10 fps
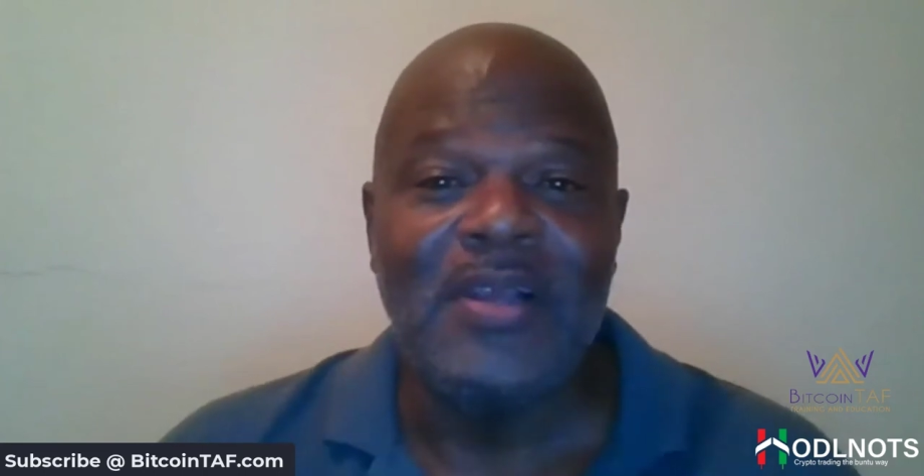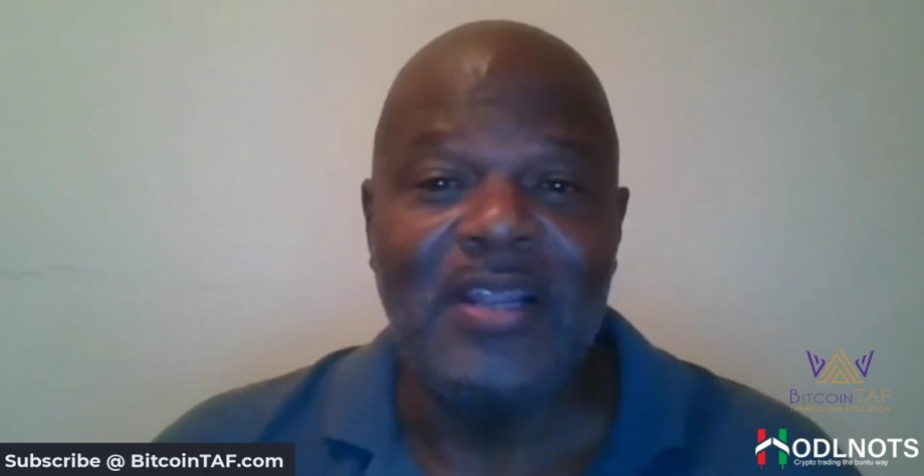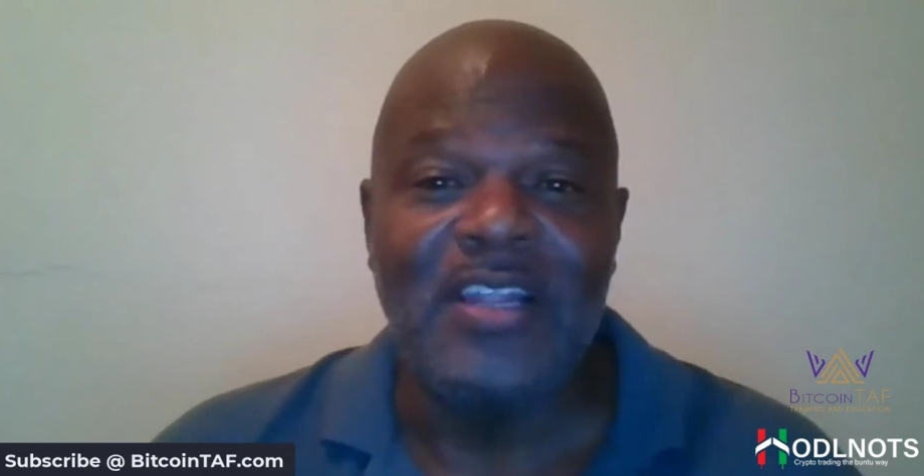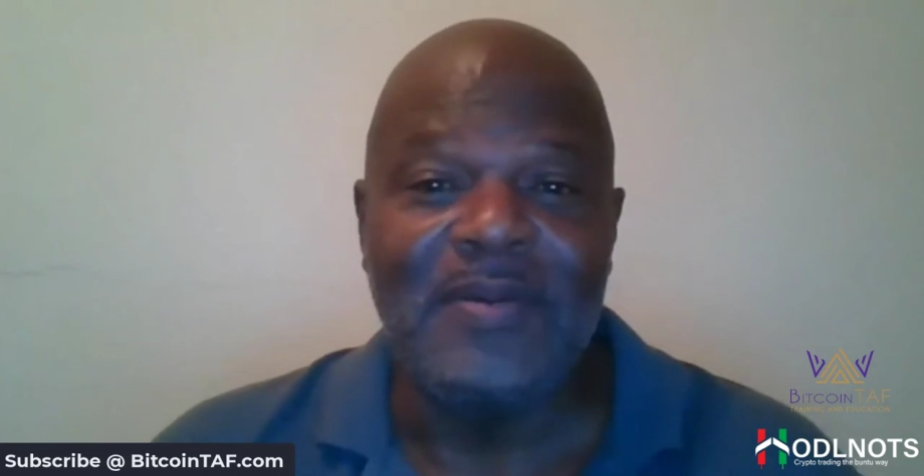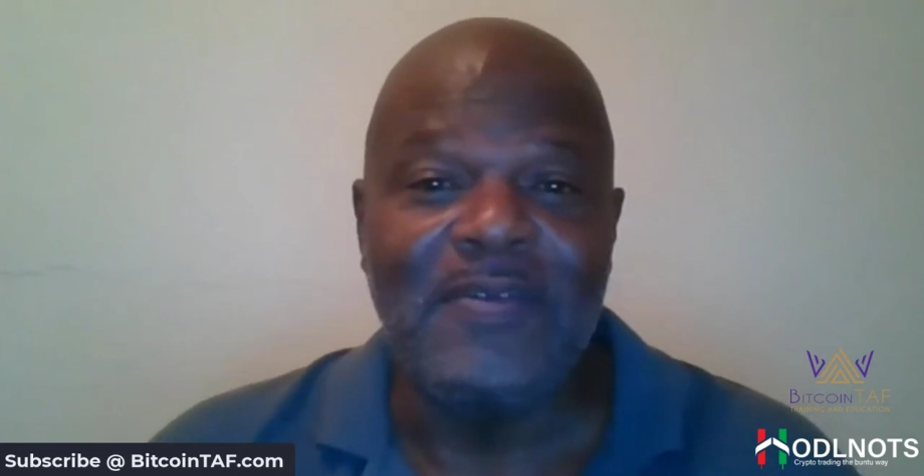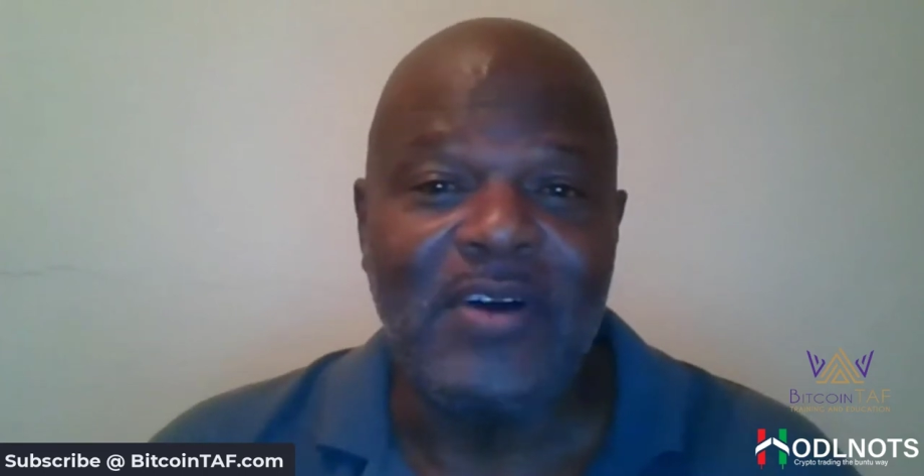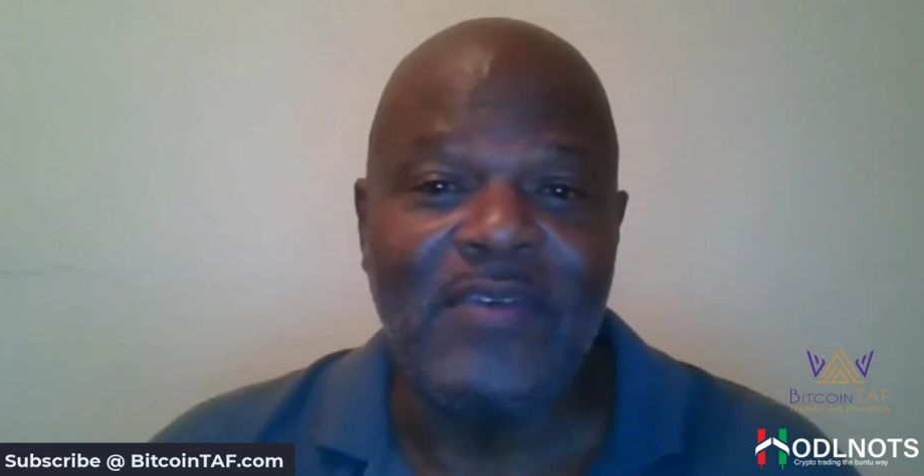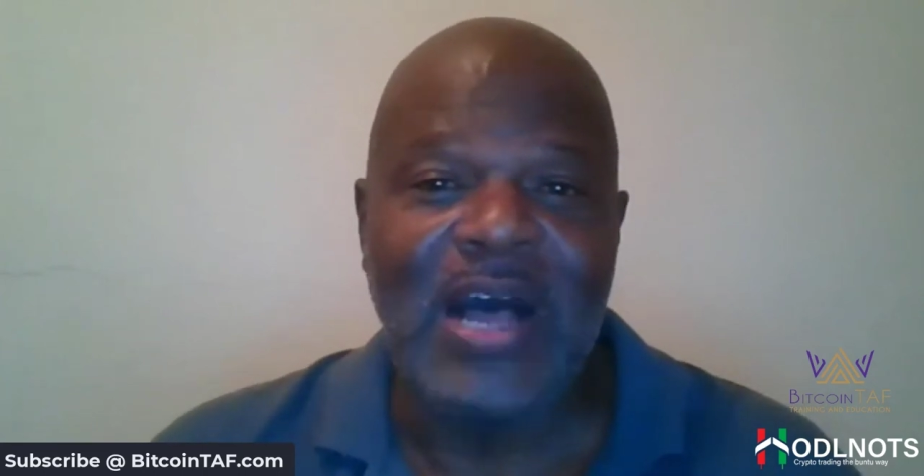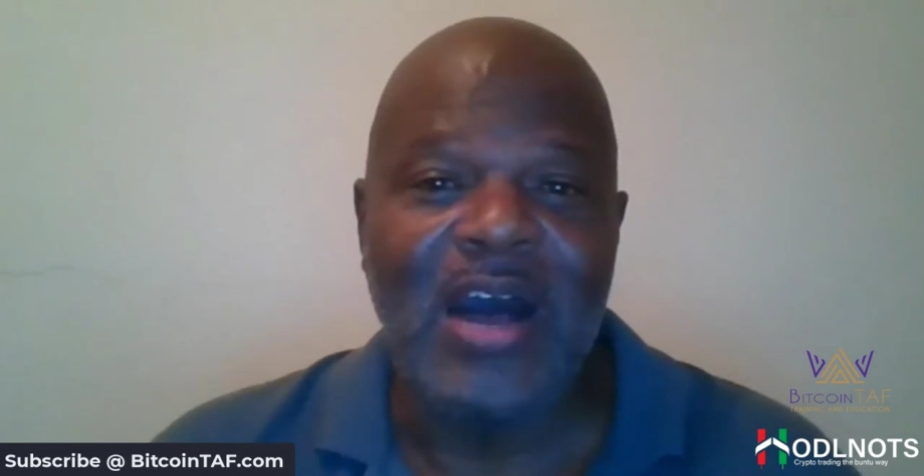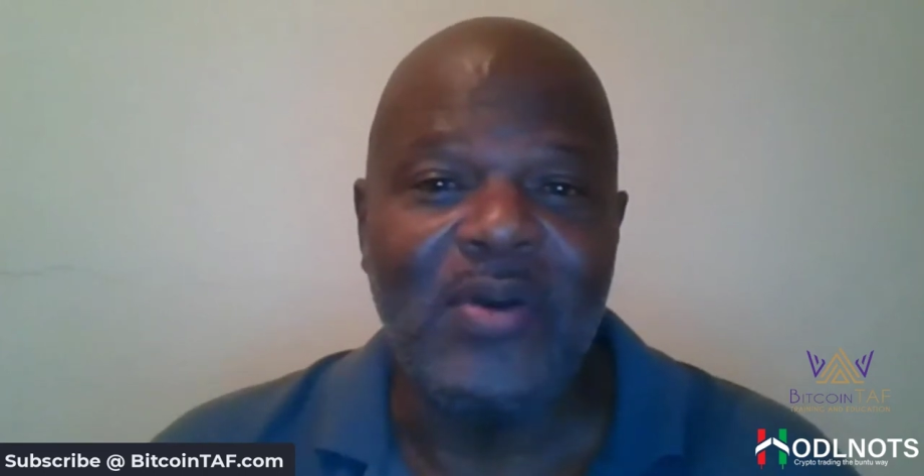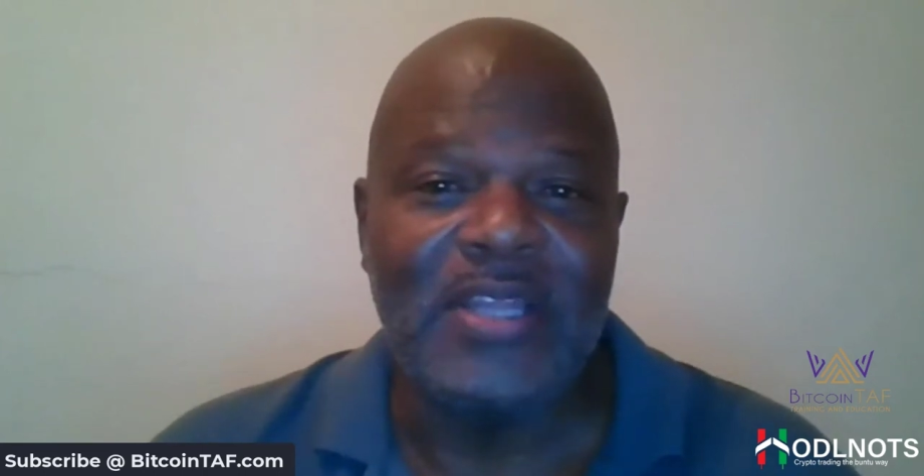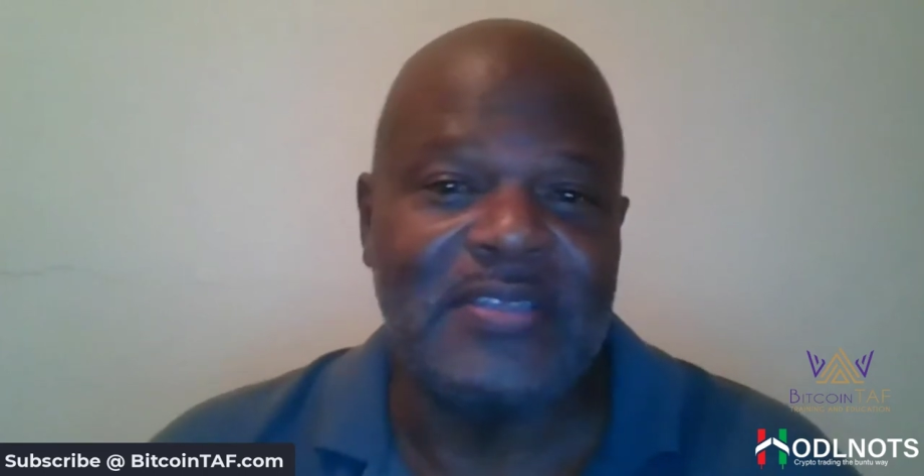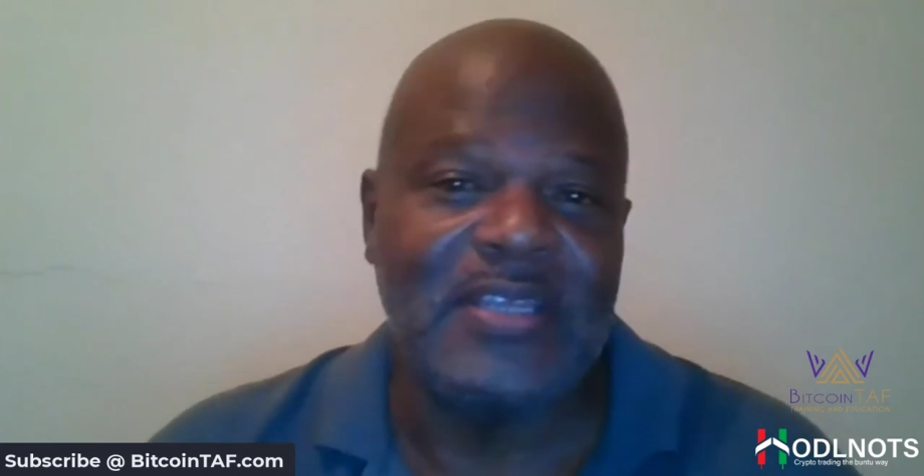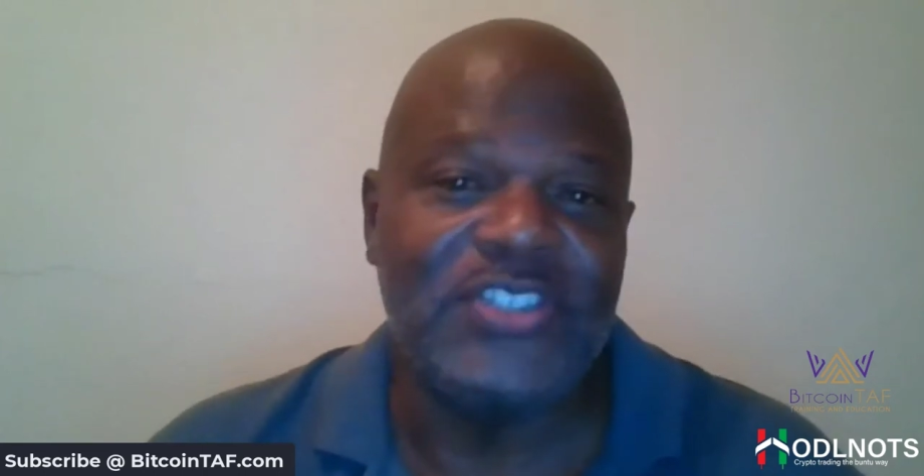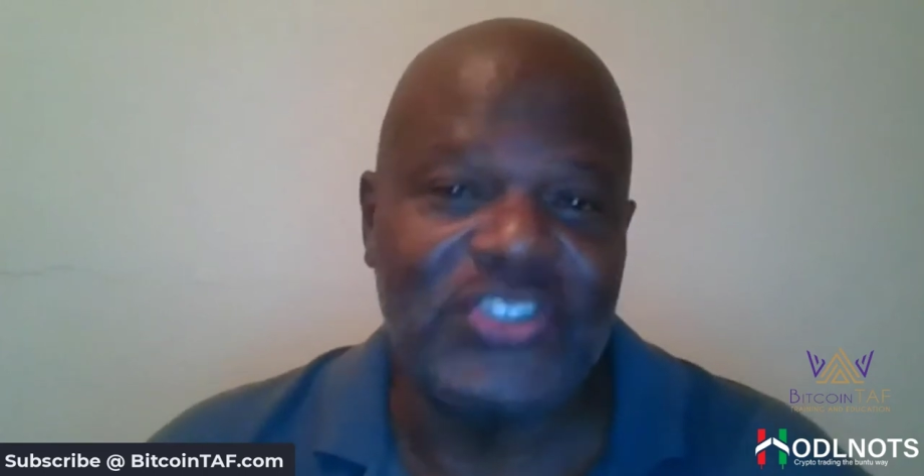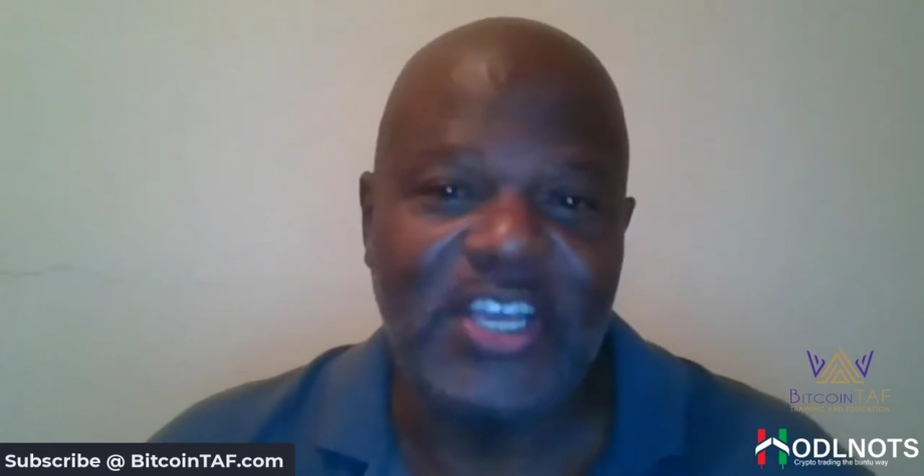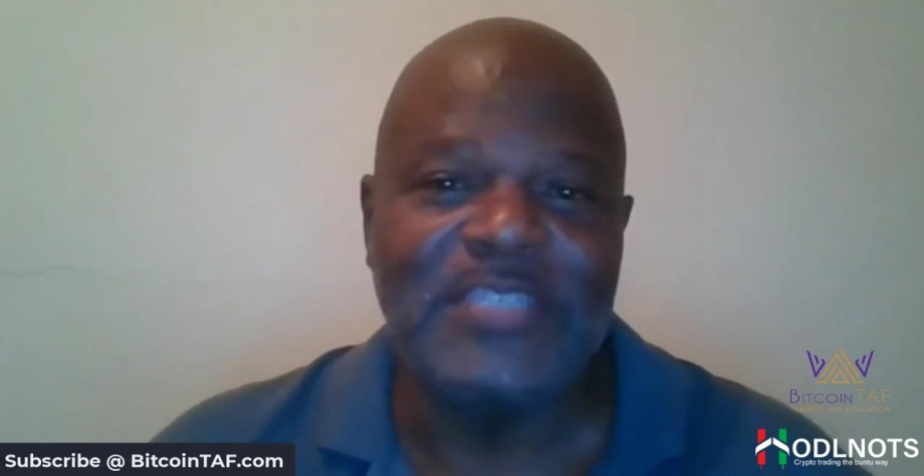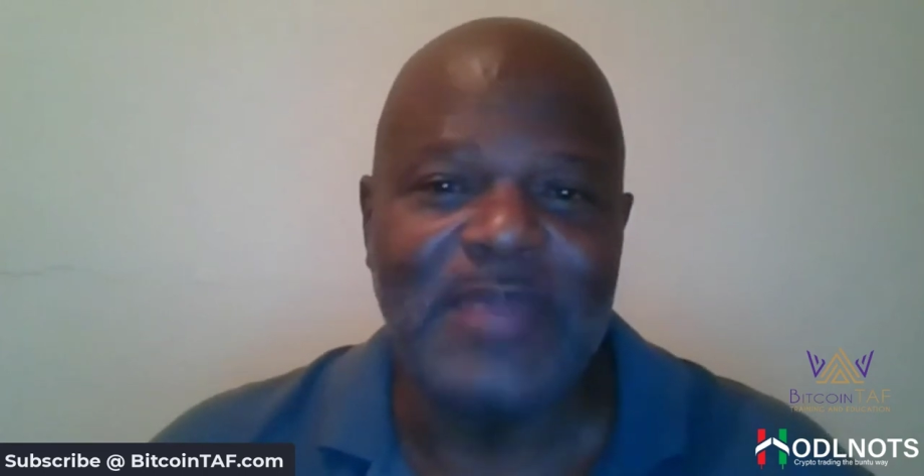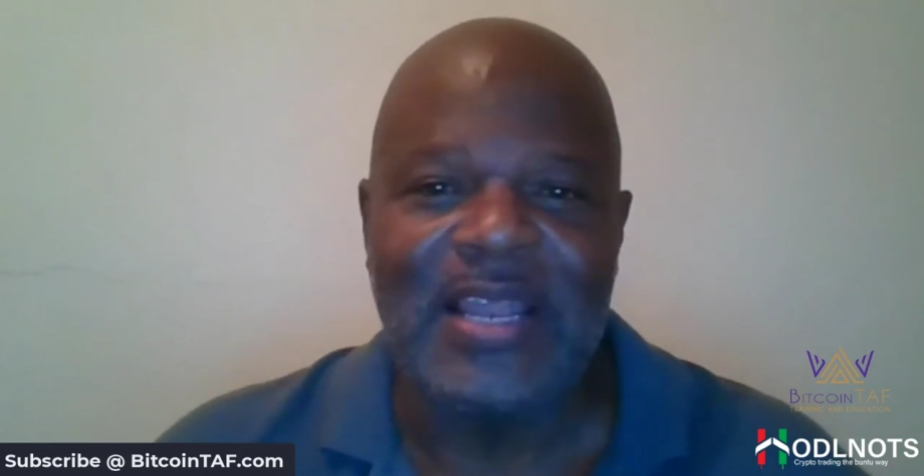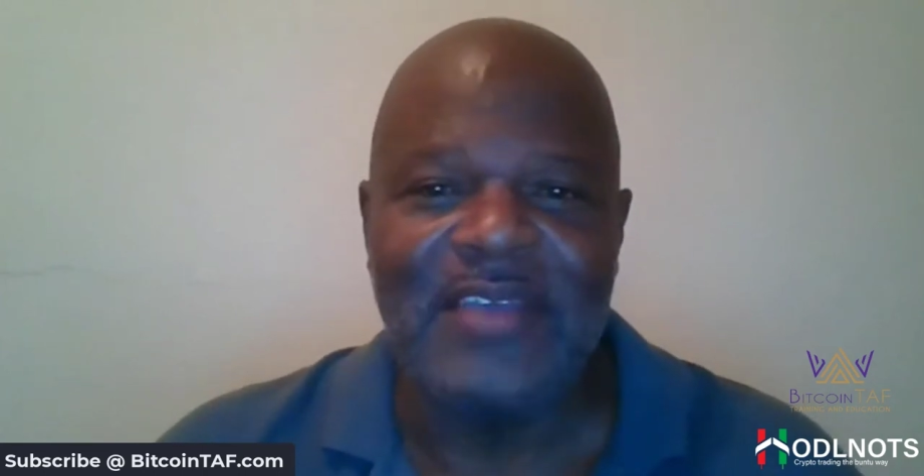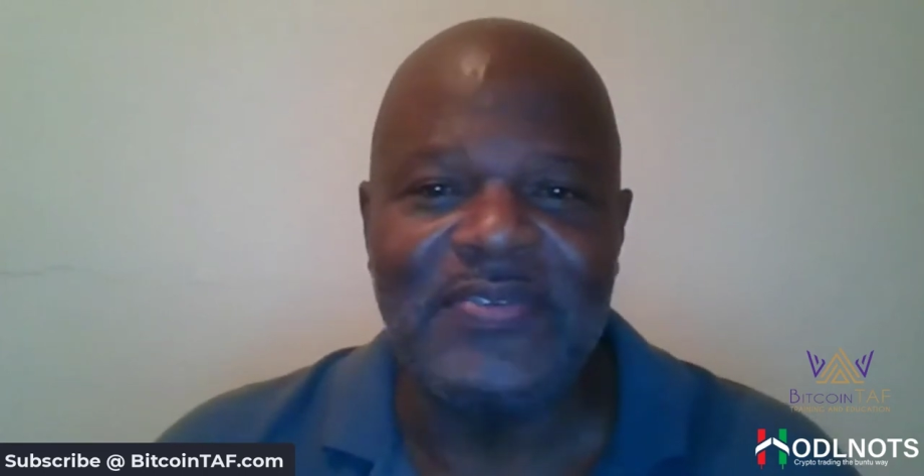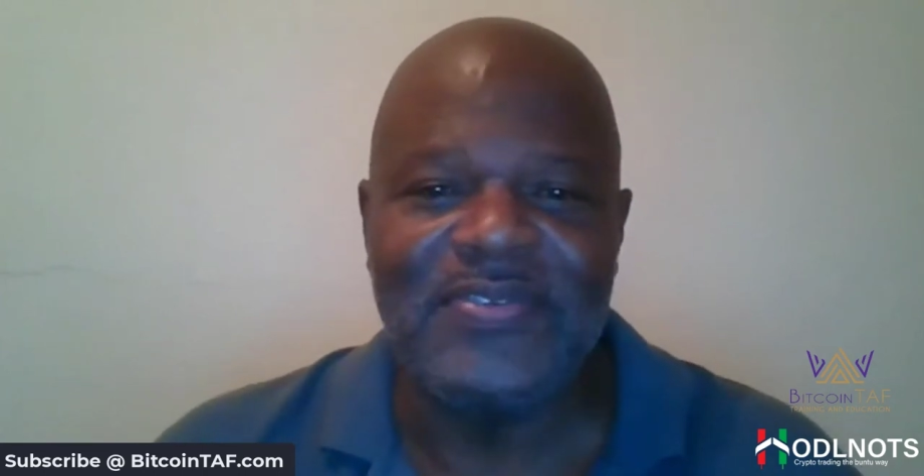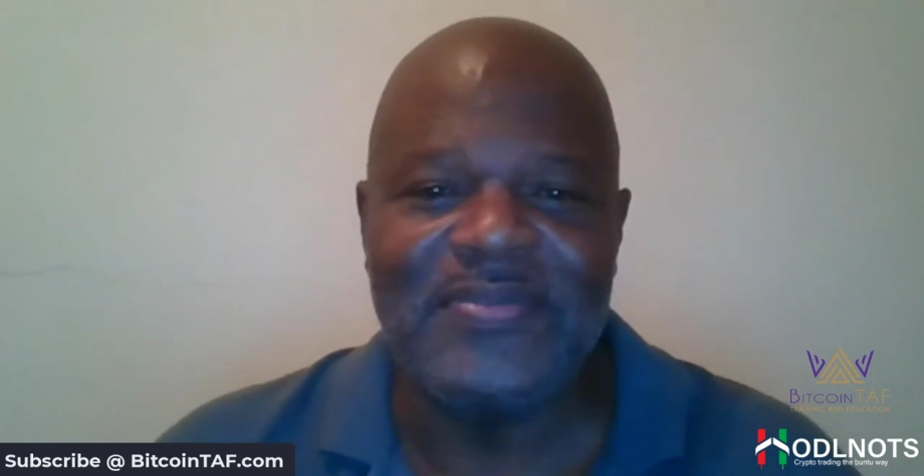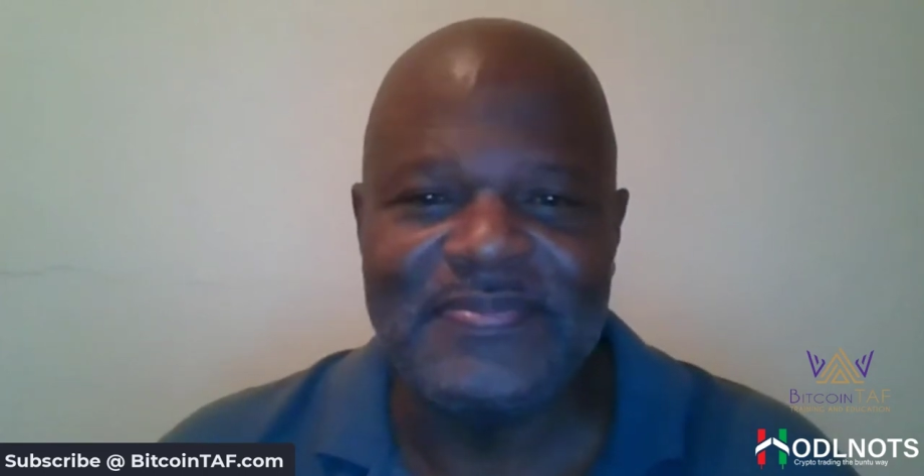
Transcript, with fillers: little of, of how it has changed my life.